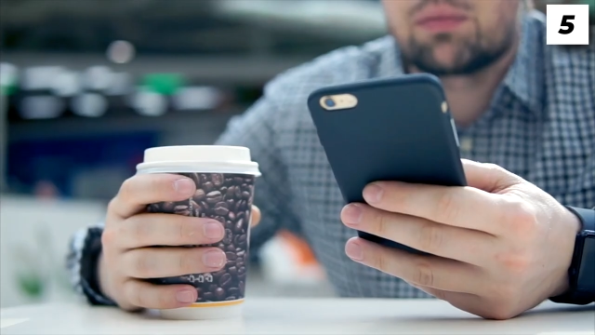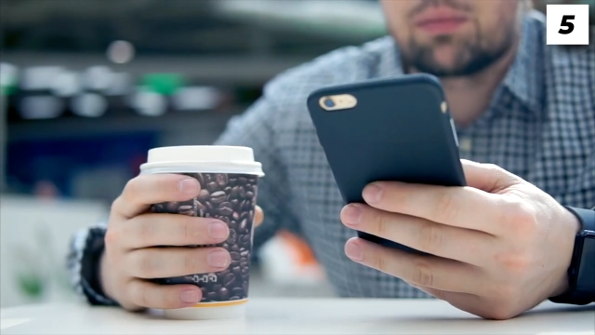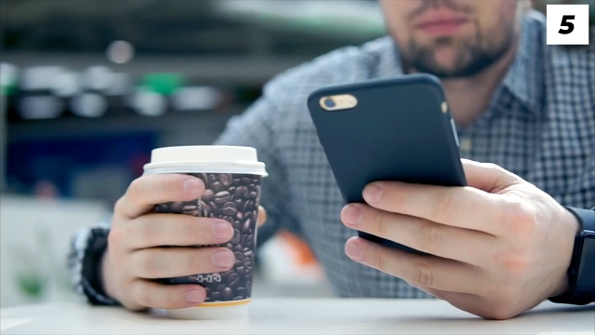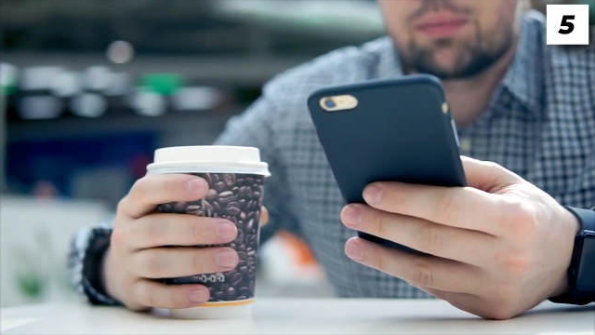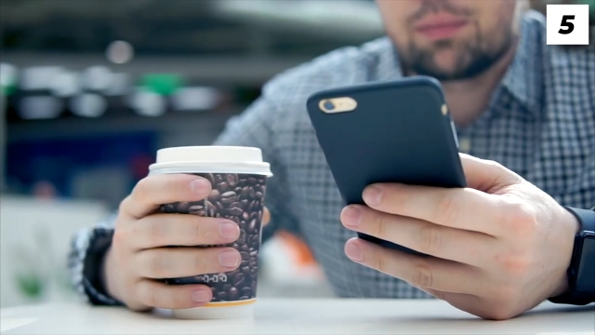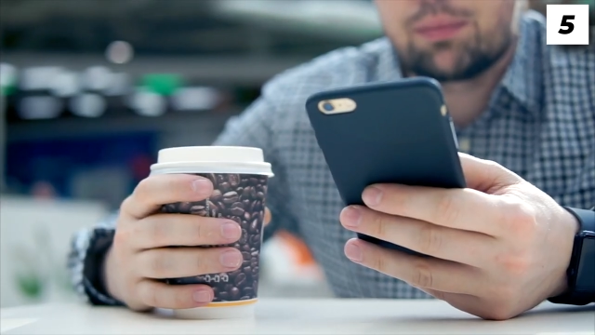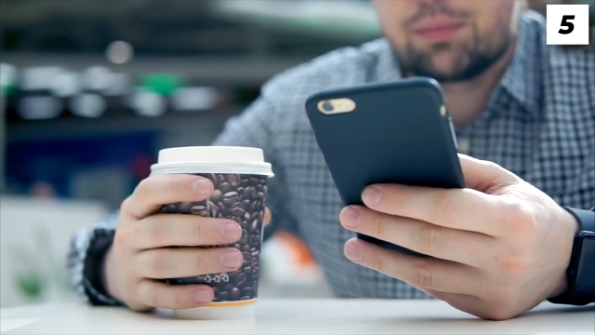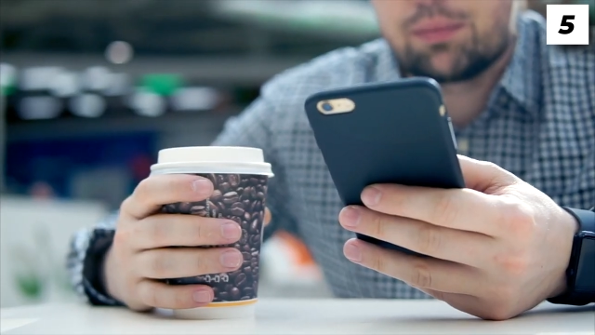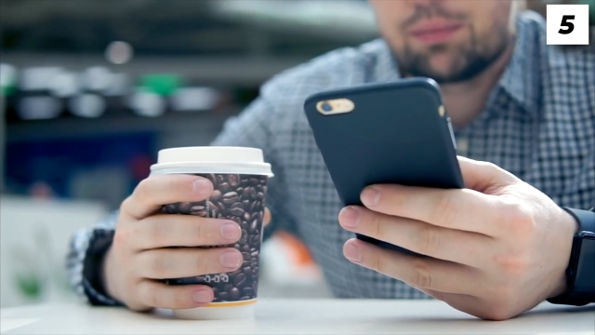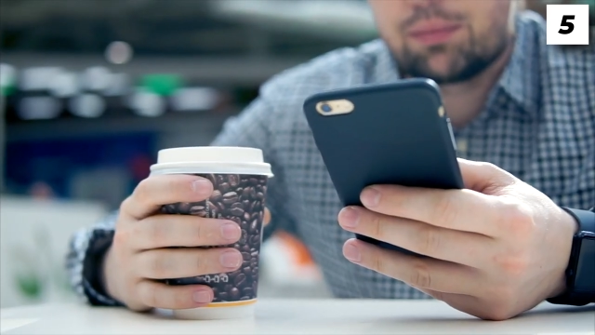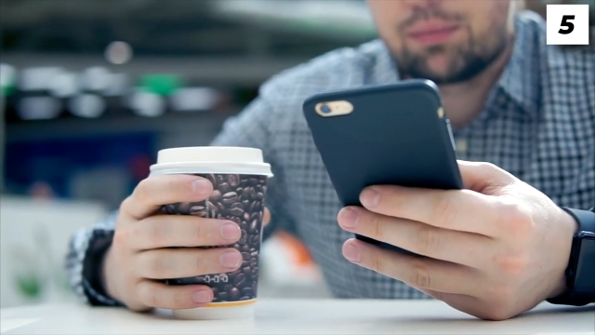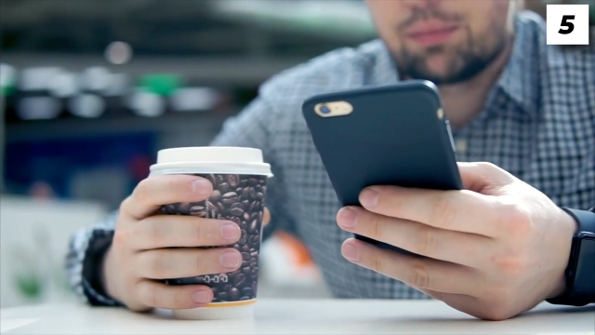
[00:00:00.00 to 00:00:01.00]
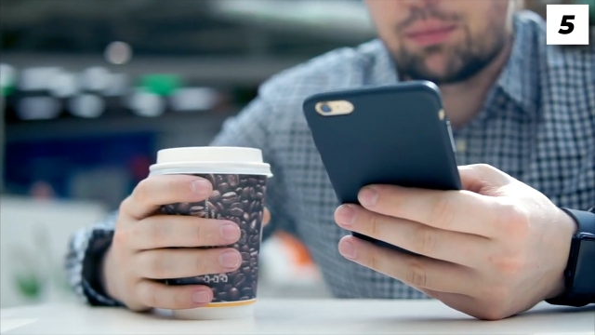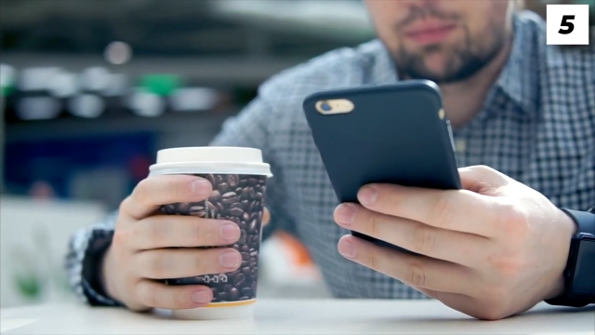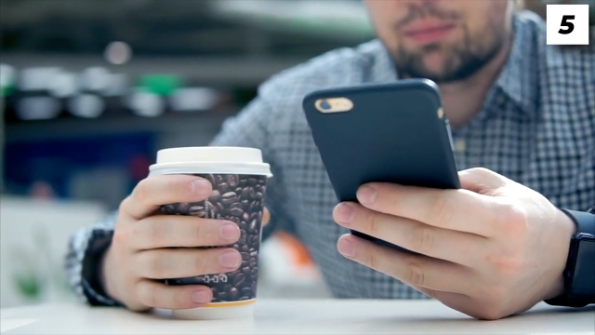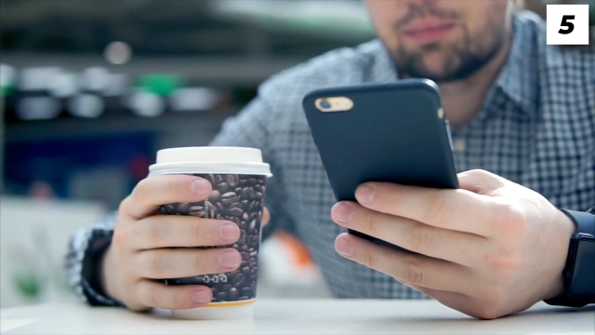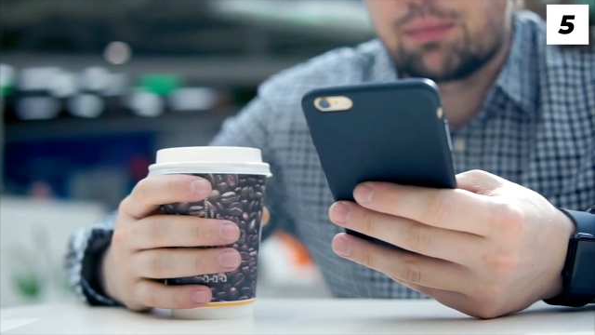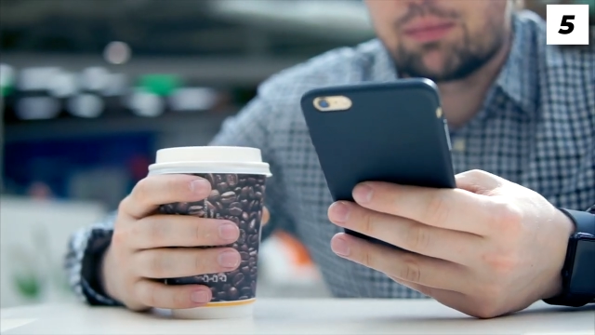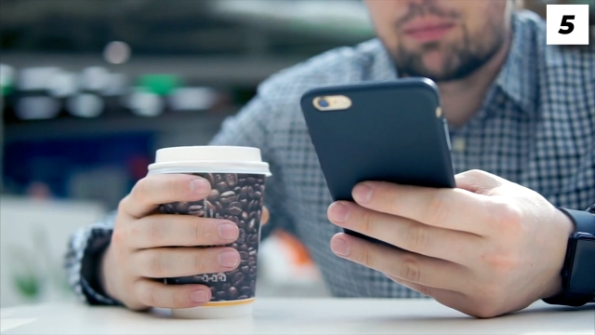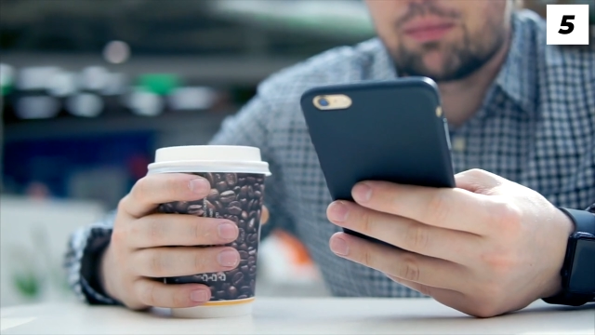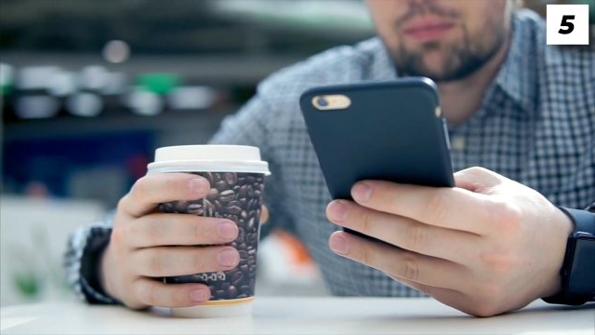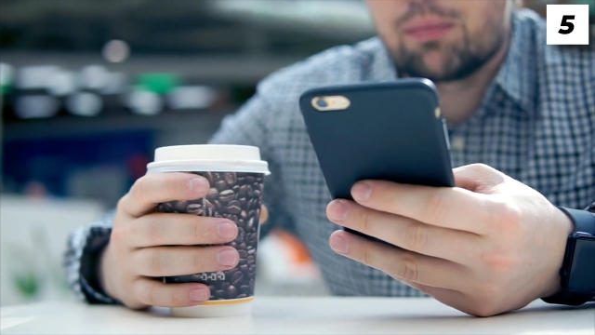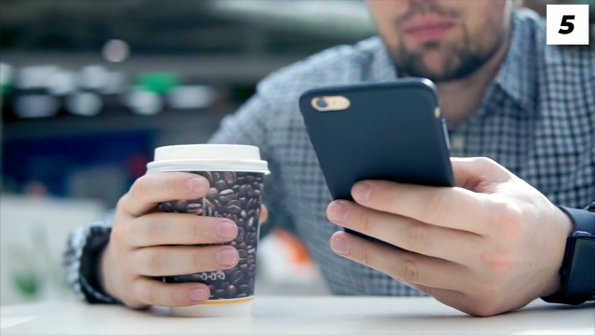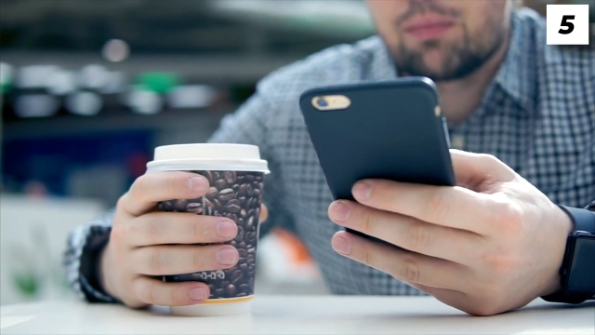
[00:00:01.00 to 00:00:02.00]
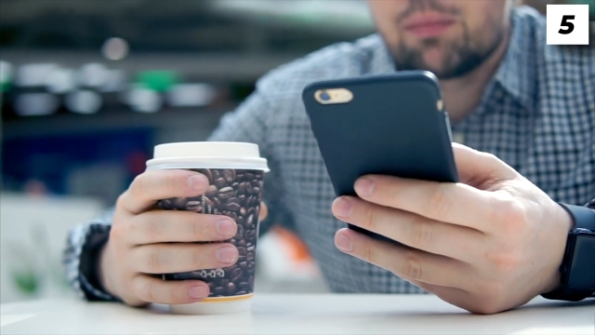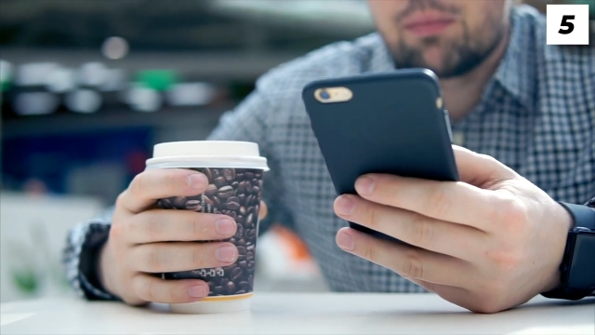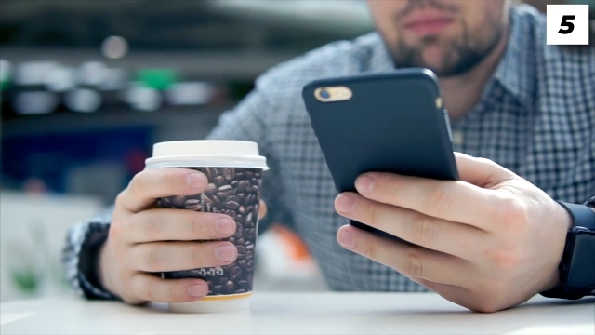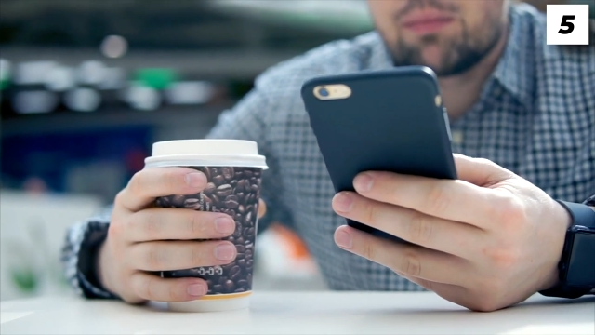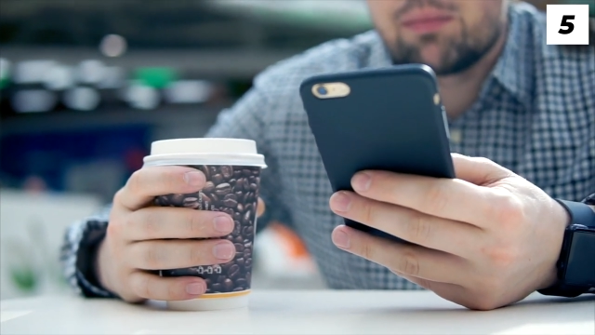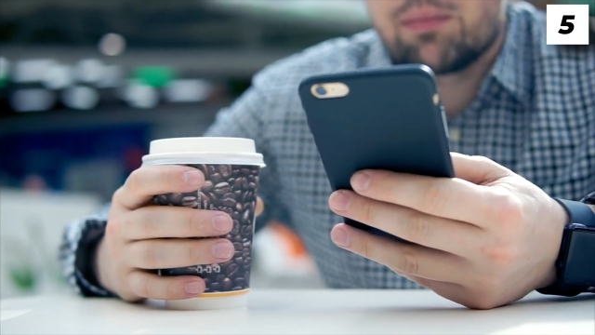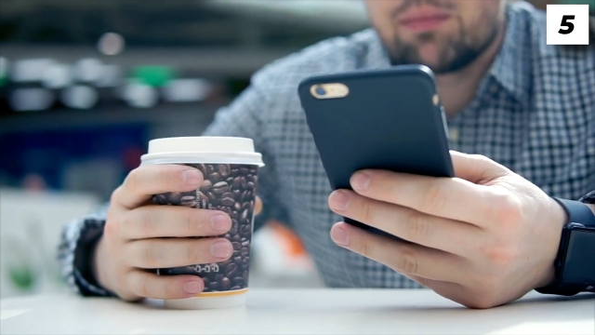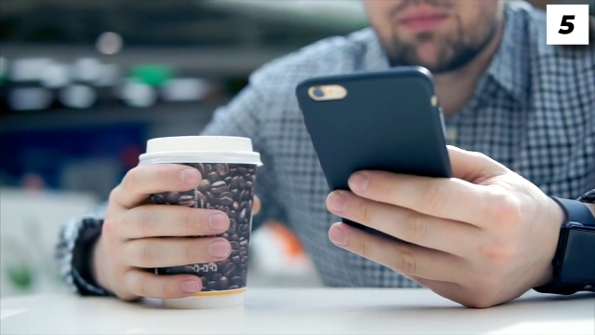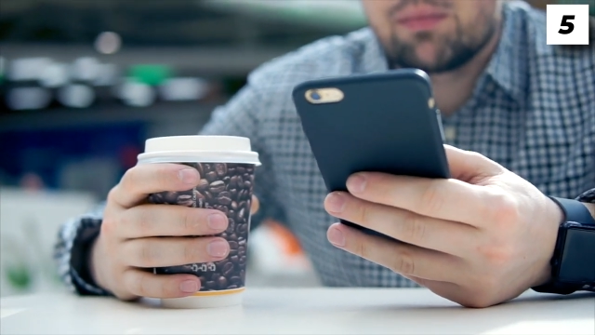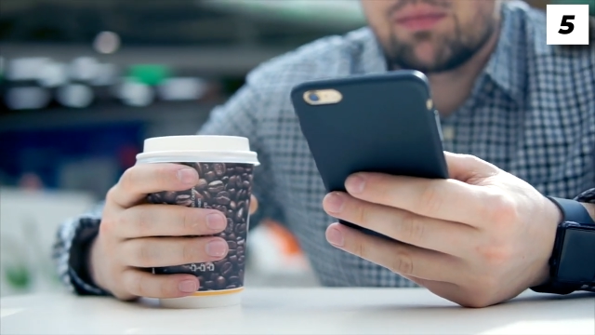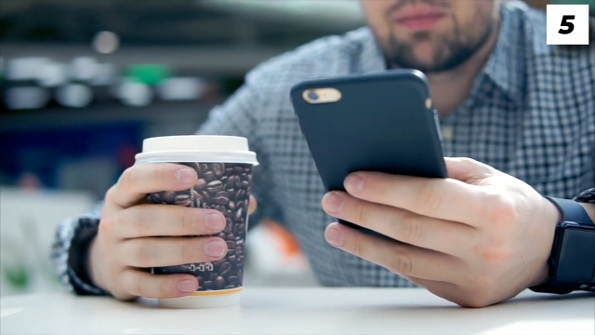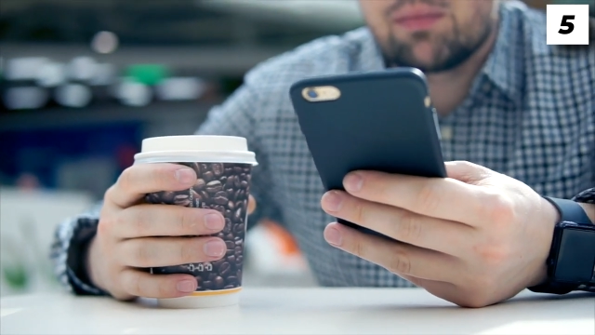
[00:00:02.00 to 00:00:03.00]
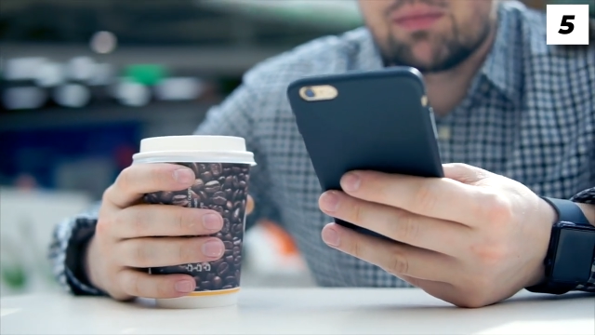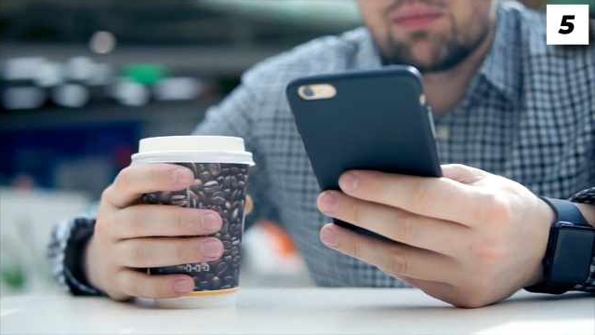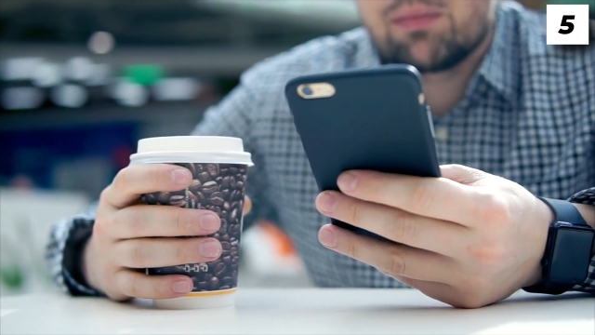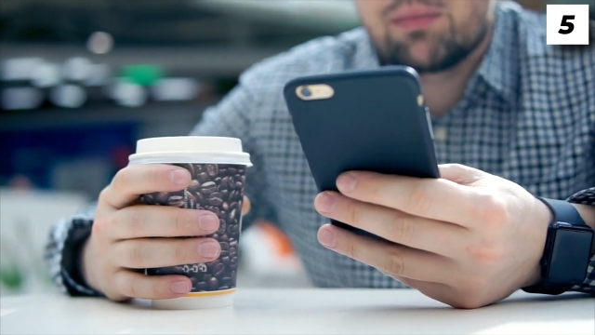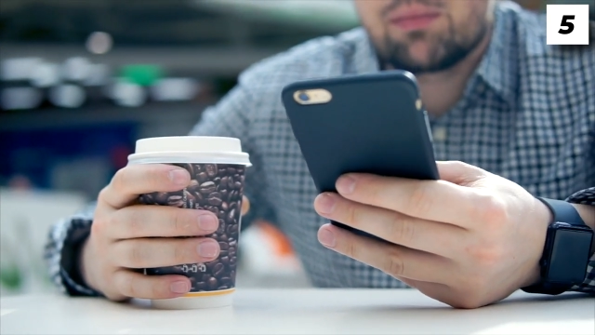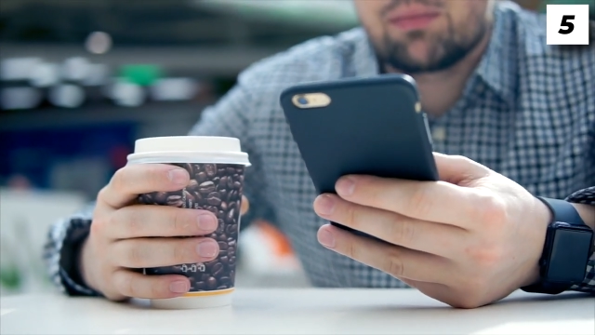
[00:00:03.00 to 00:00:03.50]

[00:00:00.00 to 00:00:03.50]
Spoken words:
Nobody's mouth can be seen.